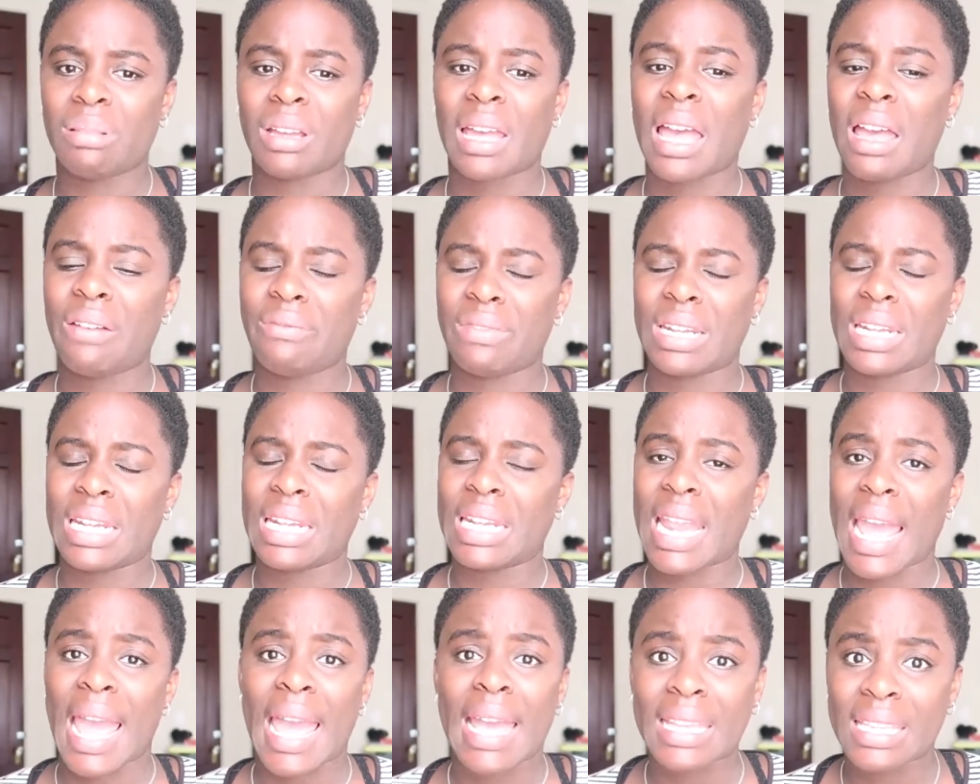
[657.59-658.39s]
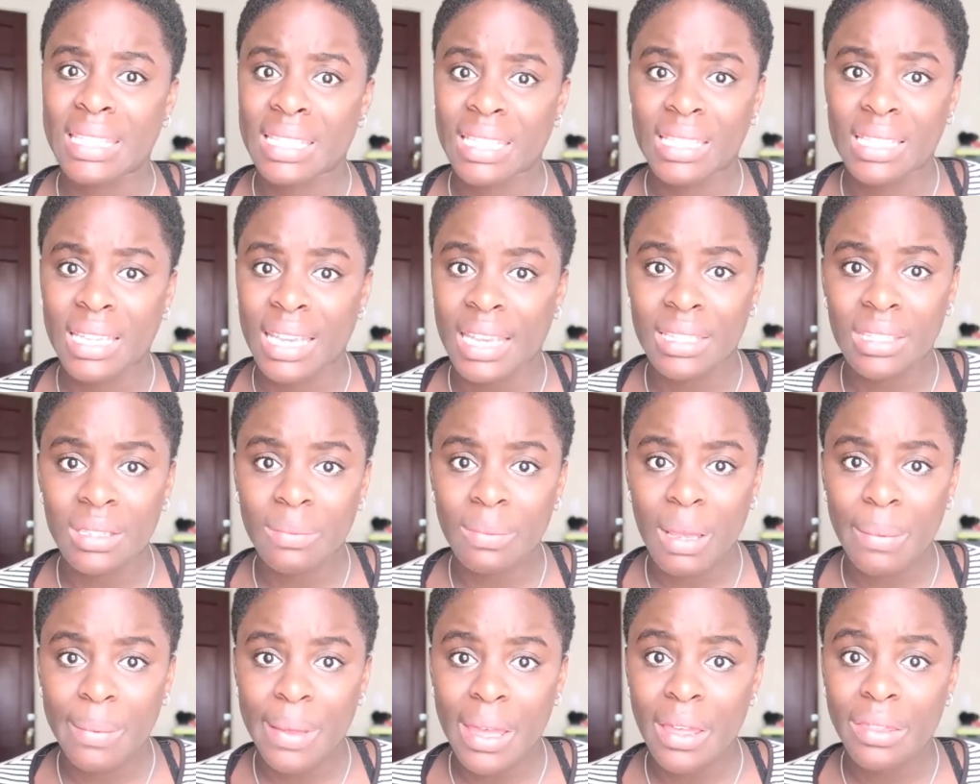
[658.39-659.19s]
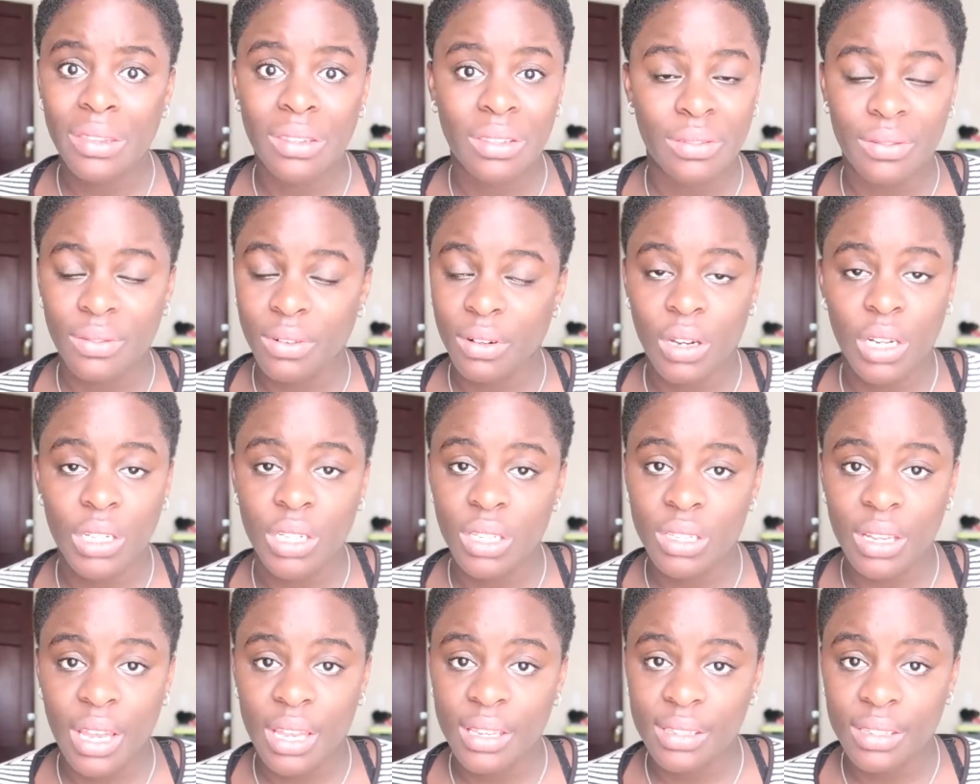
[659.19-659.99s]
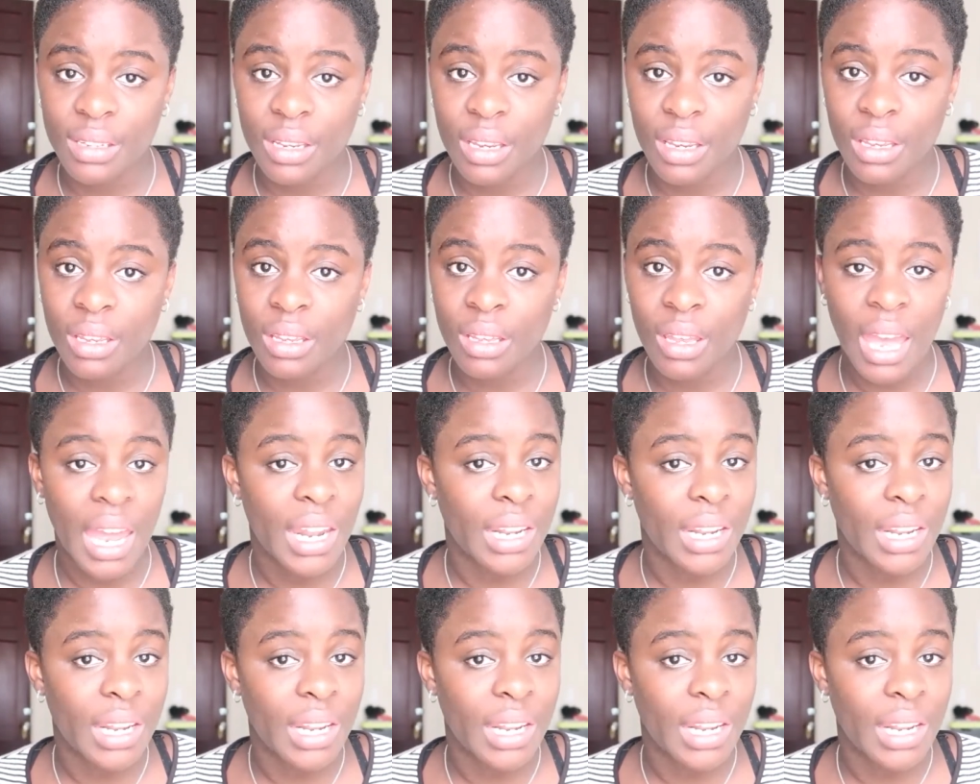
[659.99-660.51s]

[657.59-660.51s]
but I have a nasty taste in my mouth. It's very disgusting.